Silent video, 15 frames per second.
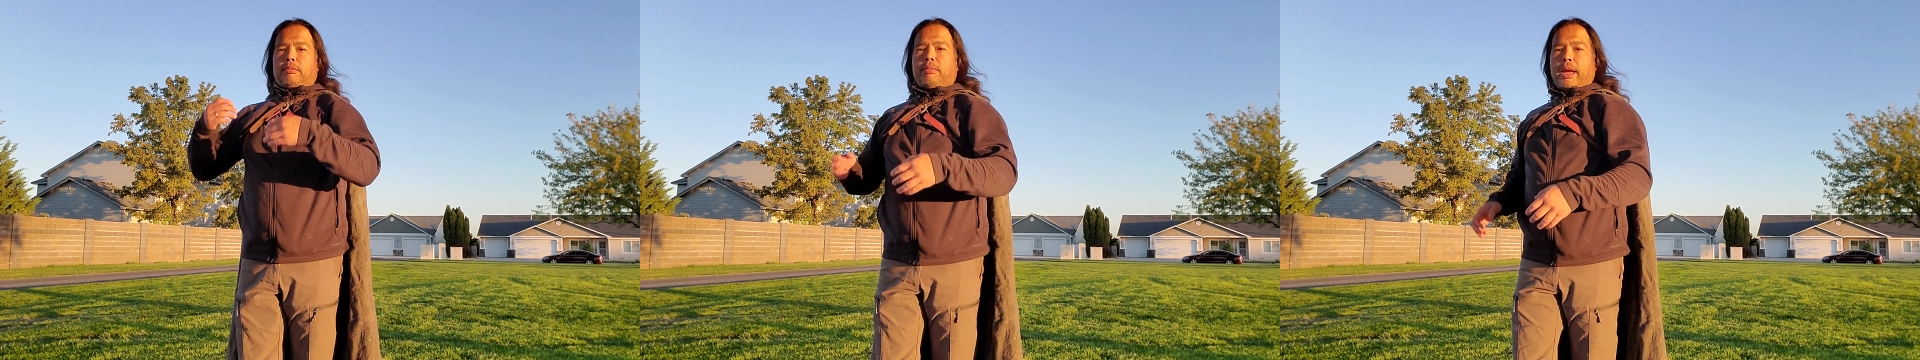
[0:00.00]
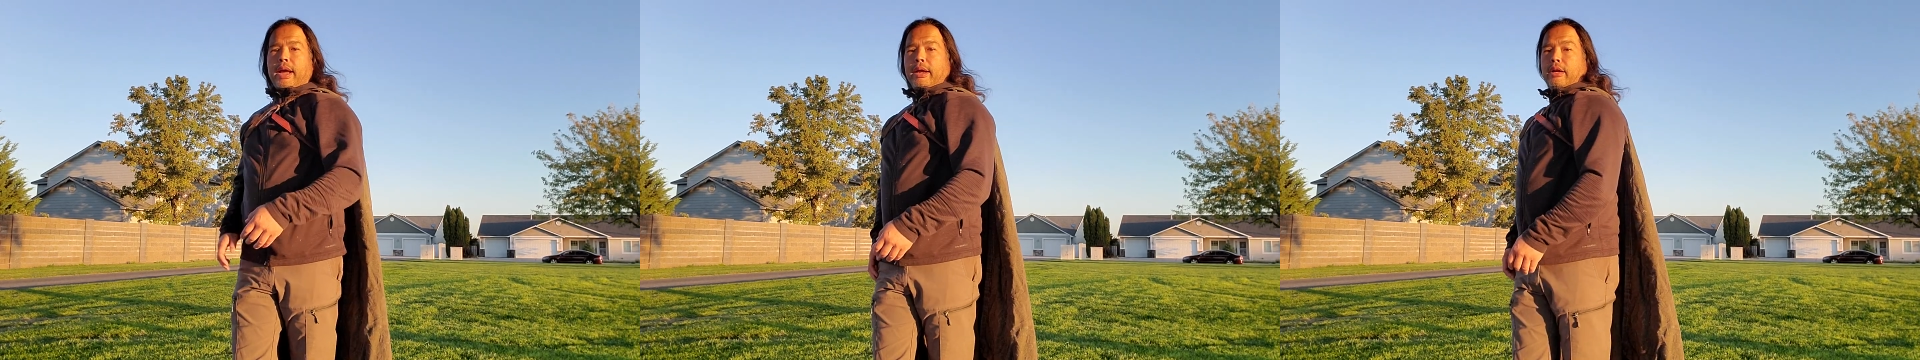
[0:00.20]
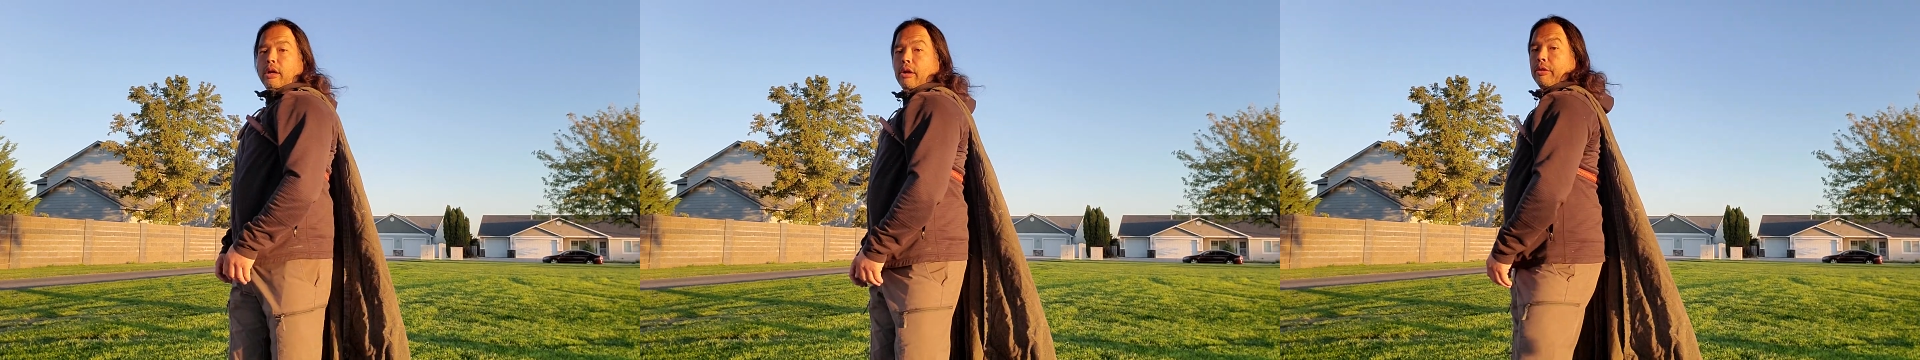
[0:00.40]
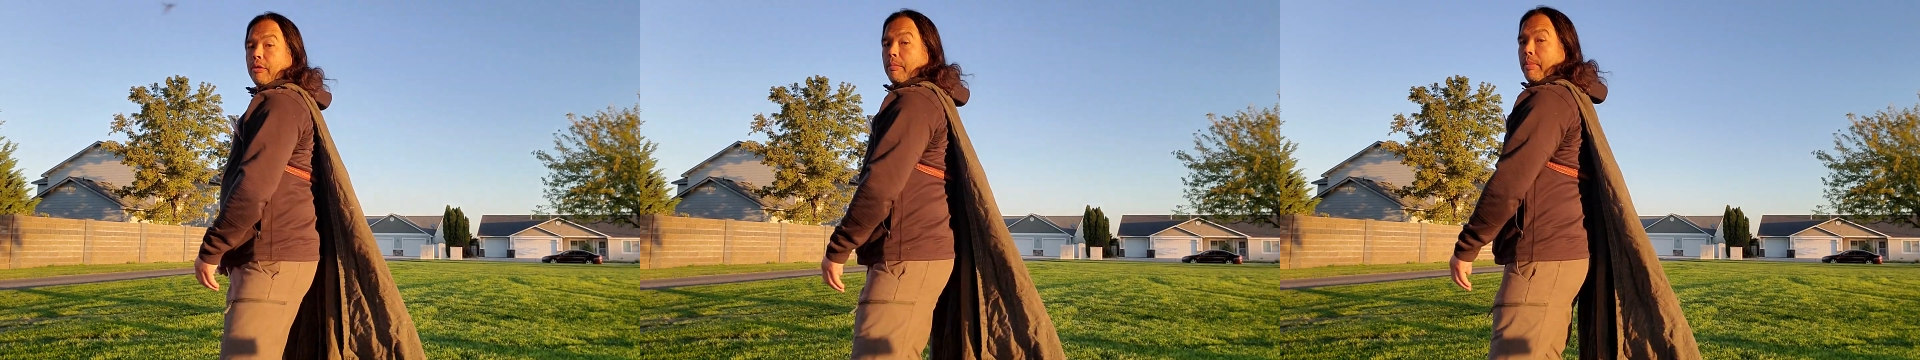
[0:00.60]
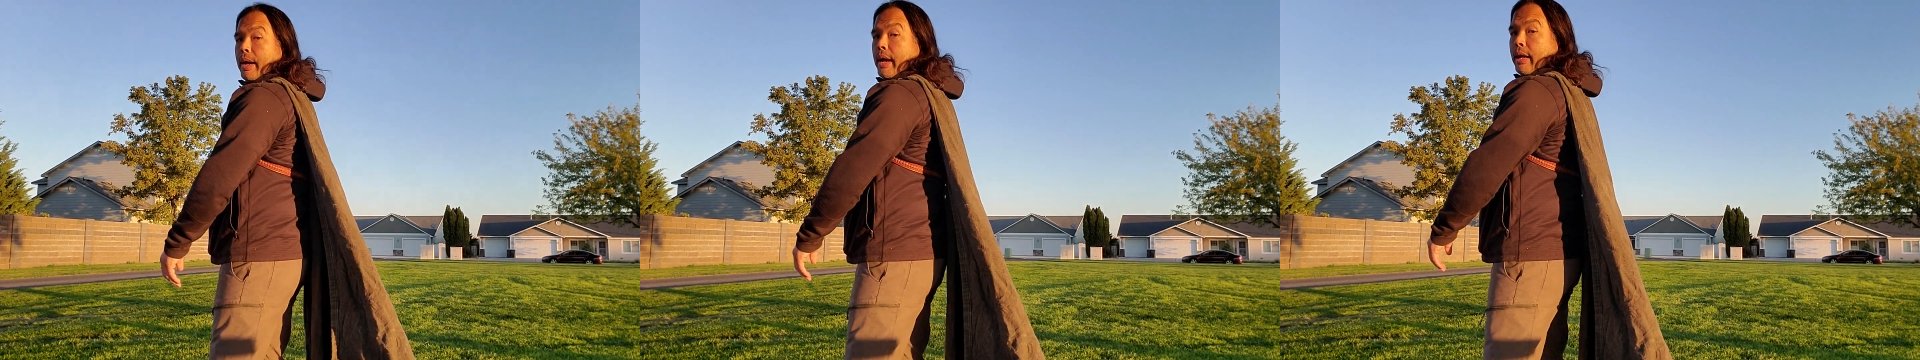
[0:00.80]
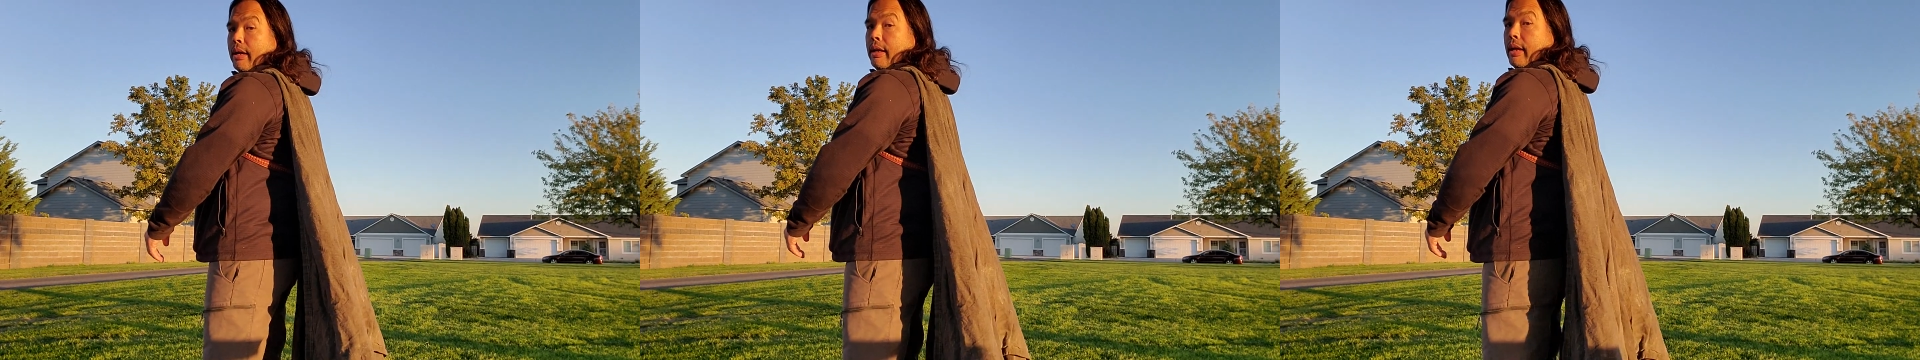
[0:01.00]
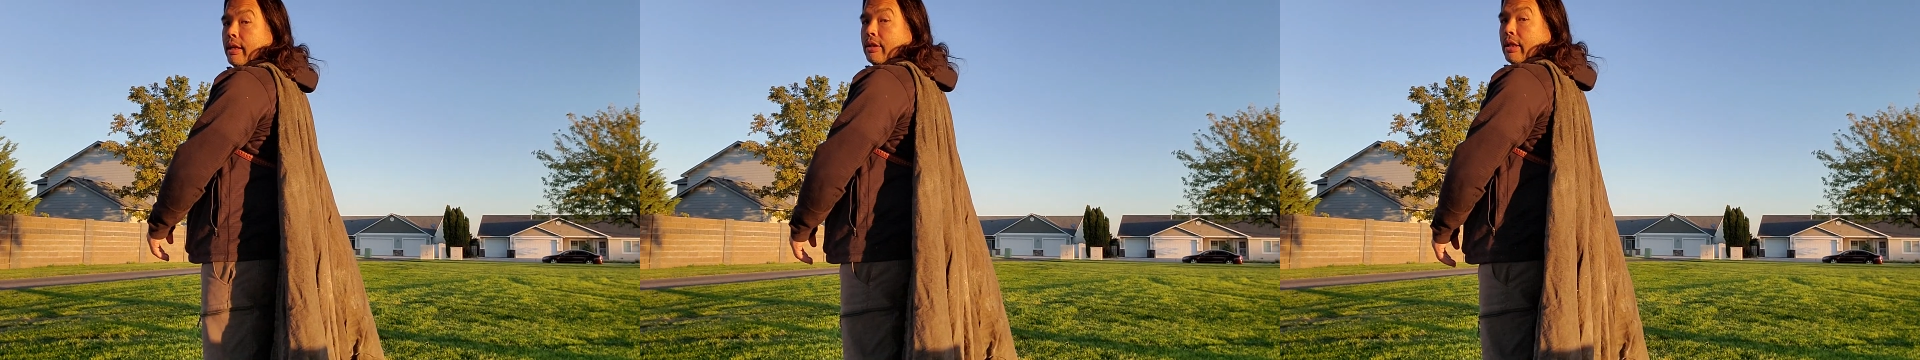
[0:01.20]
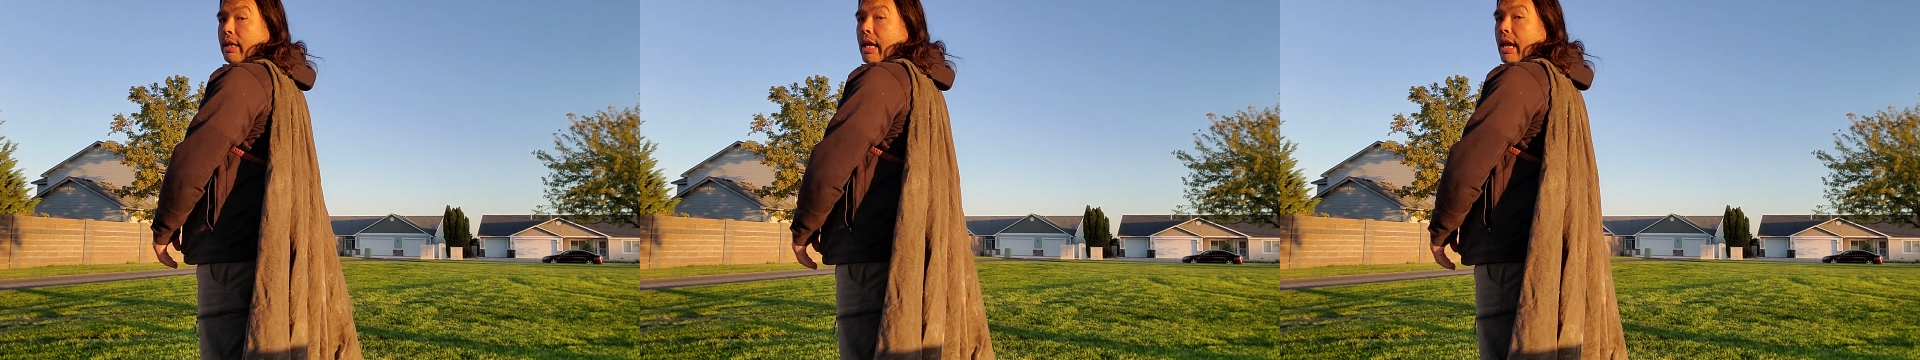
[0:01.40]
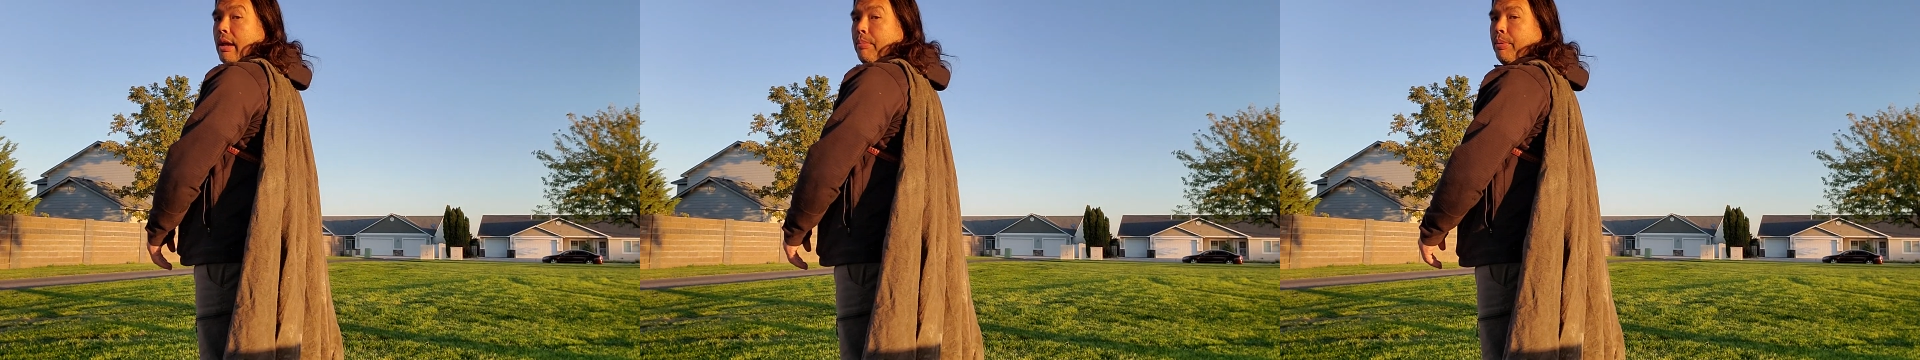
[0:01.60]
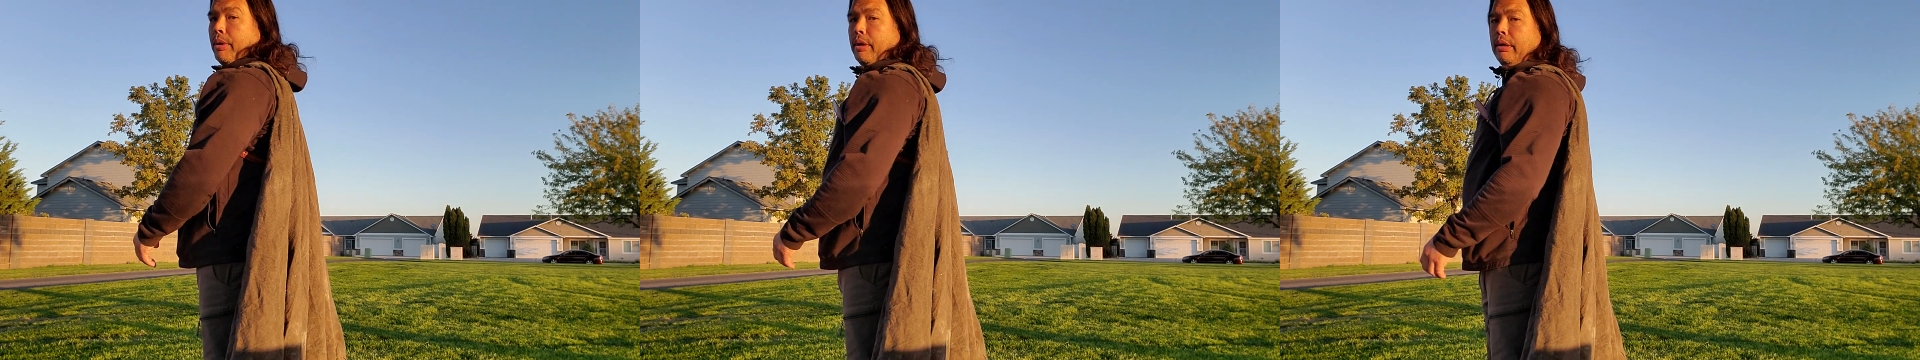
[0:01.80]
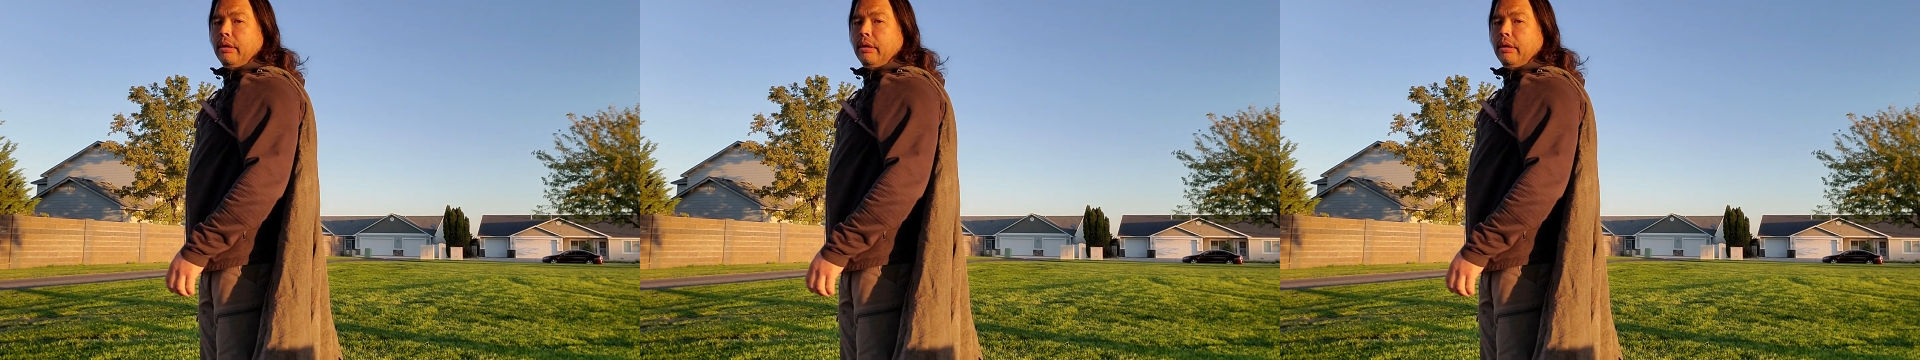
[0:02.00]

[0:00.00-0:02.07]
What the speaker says: back on the back as a cape.